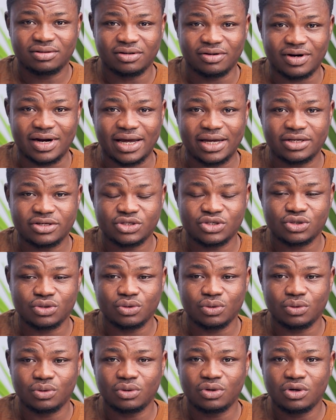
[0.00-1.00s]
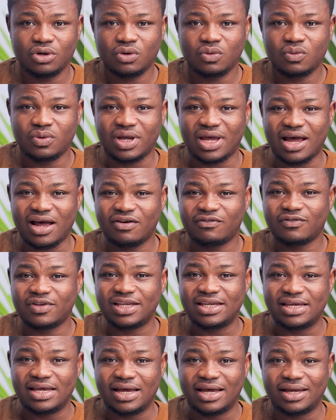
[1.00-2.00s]
All right. So we have
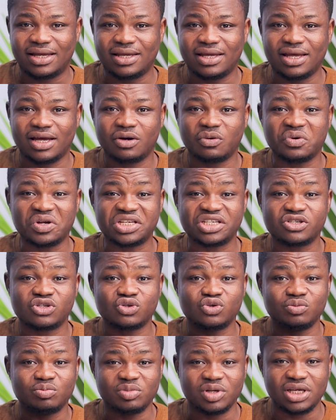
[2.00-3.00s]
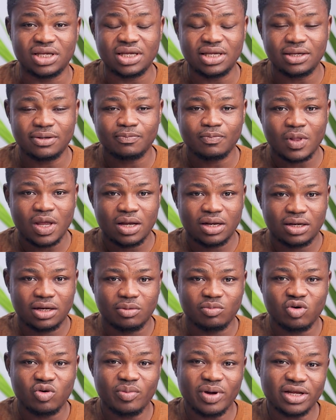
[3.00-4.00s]
ye here, which is to be. The
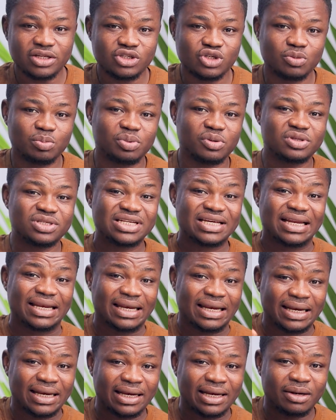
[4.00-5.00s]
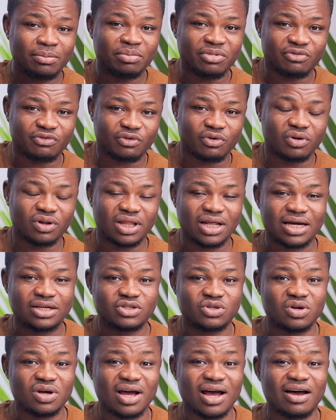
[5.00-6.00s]
moment you put before
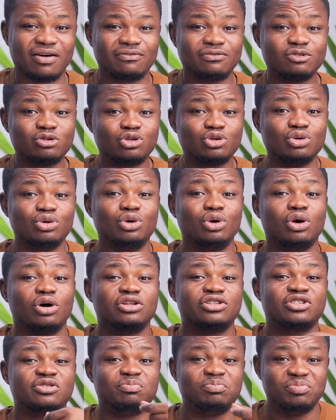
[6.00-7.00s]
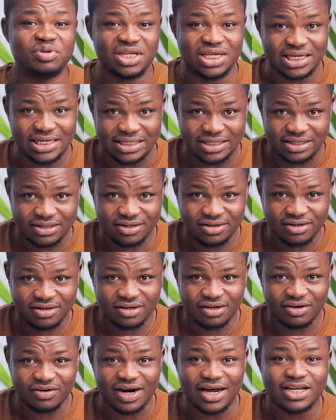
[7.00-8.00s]
that, you have to not be.
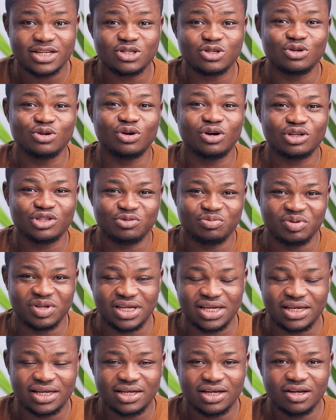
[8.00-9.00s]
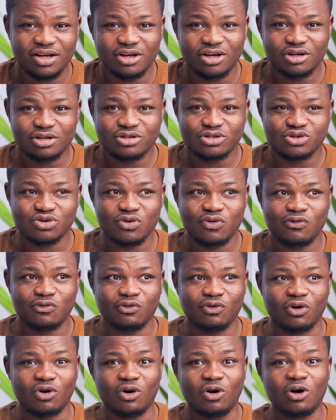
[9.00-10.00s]
All right. To not be. So
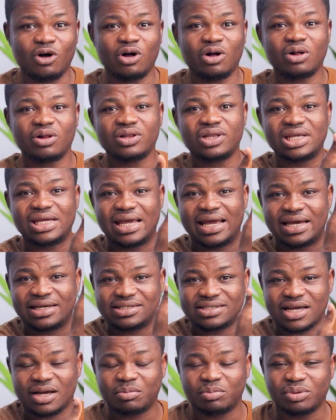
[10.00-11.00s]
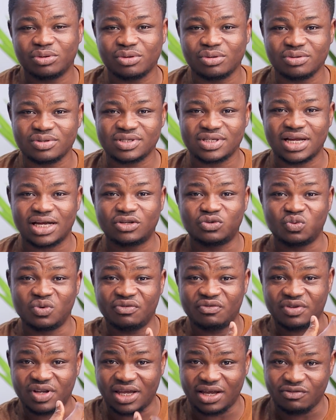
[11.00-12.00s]
for all the examples that
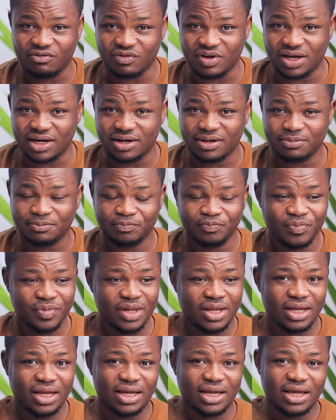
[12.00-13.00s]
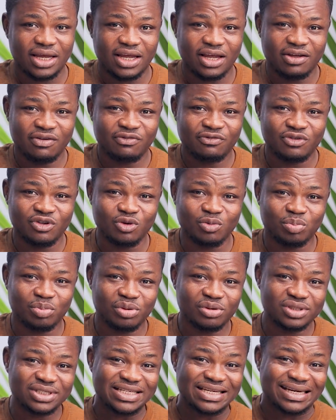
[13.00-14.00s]
we've given, if you
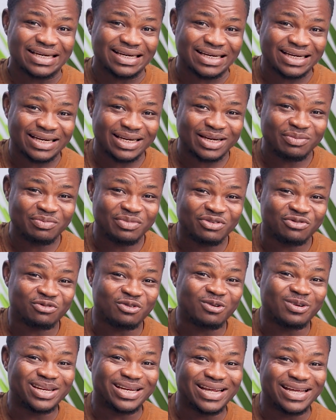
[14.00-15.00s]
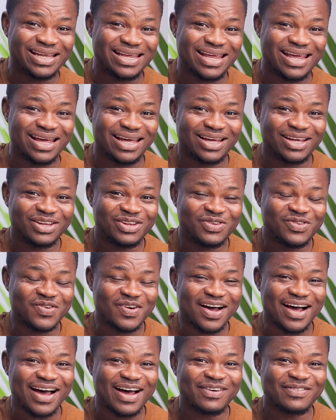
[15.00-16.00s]
put before the year, you
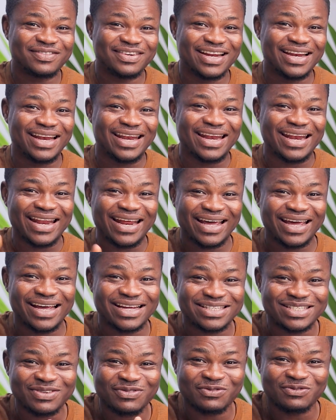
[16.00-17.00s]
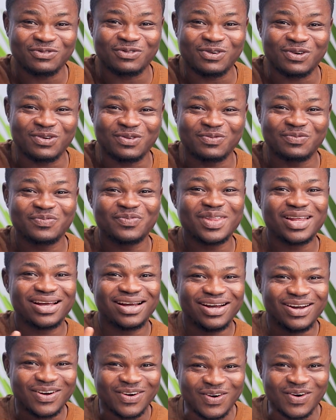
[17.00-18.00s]
have the negative form
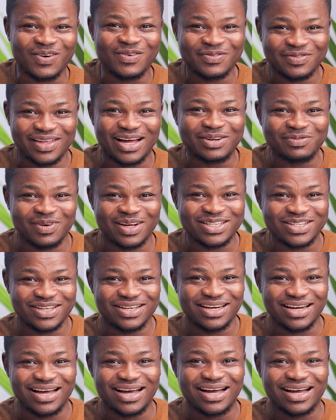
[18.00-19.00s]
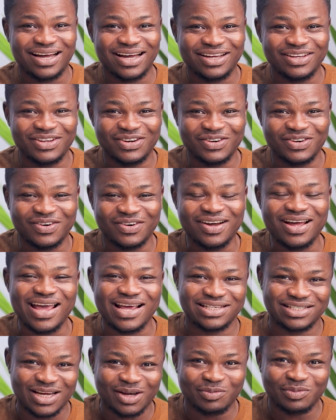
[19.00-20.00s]
of that particular,
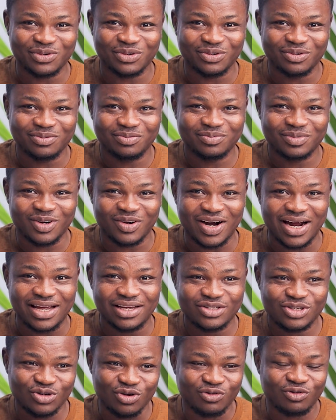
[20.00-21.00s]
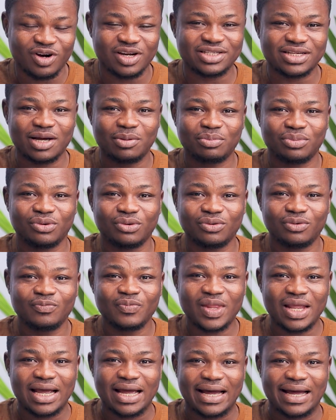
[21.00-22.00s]
example. All right. So for example,
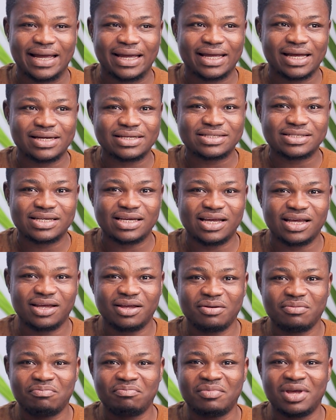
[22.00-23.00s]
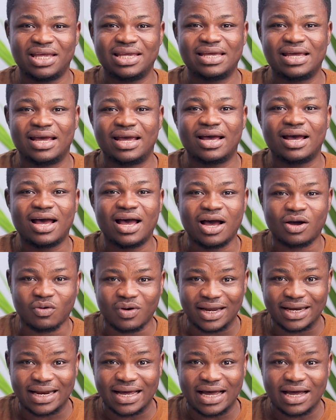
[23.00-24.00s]
I can say mekyea
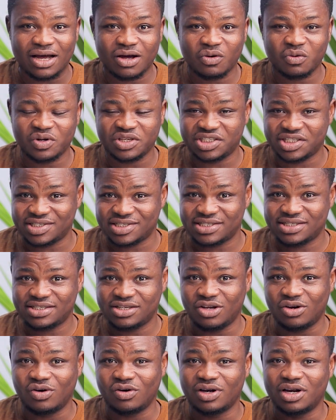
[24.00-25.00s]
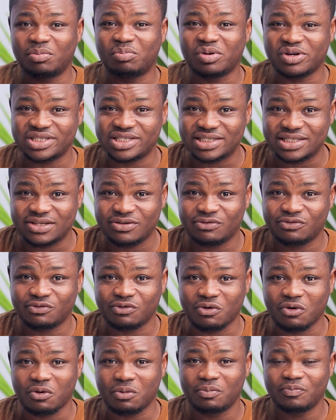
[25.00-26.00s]
akwada, which is, the positive
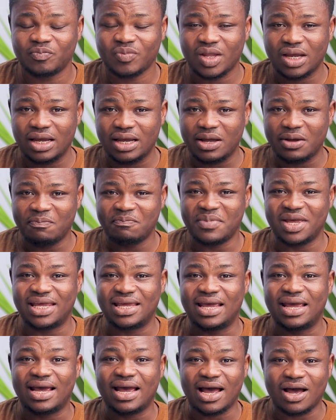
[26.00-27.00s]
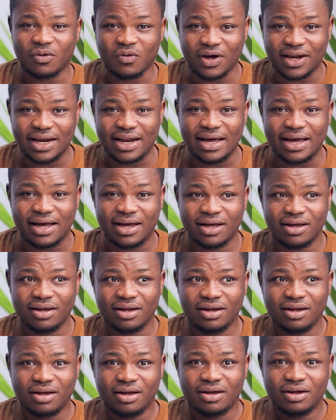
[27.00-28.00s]
form, mekyea akwada.
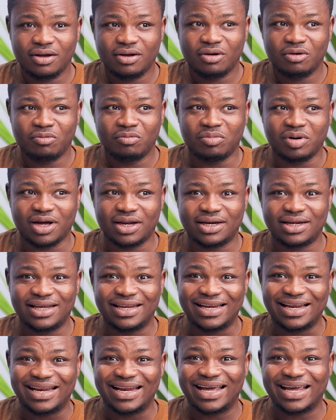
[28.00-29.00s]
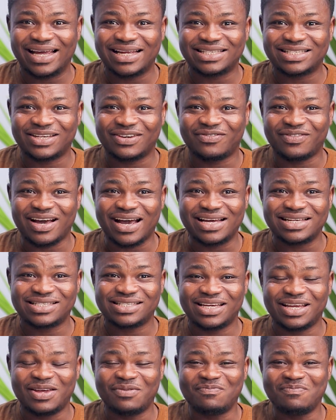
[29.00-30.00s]
But in a negative, I
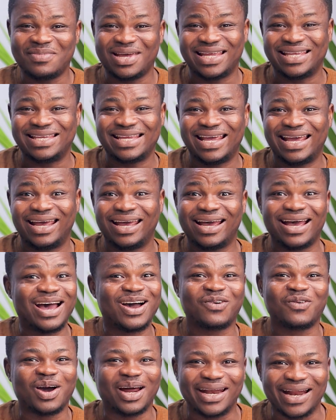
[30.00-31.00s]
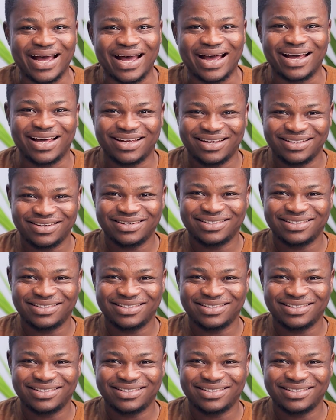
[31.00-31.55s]
say menyea akwada.